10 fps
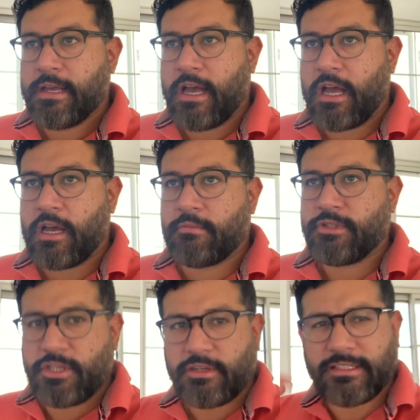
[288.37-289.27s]

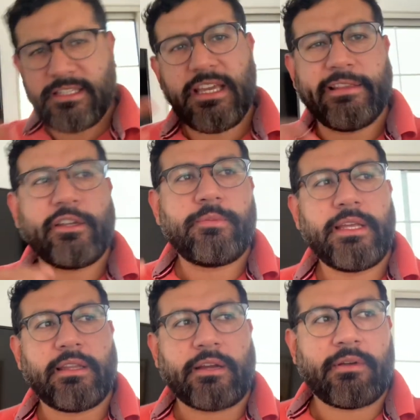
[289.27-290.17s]
So you can see a little
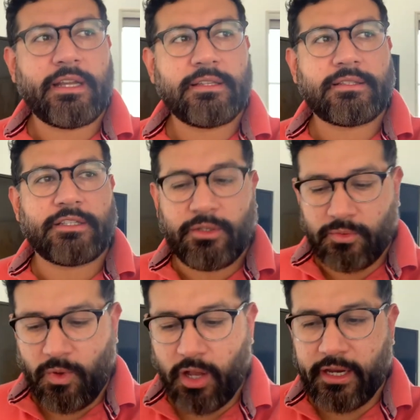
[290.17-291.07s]
bit, like right as you
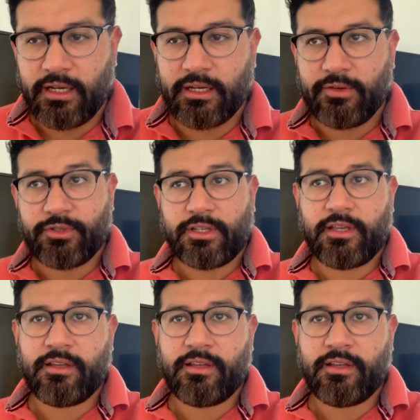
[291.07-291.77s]
walk in, and it was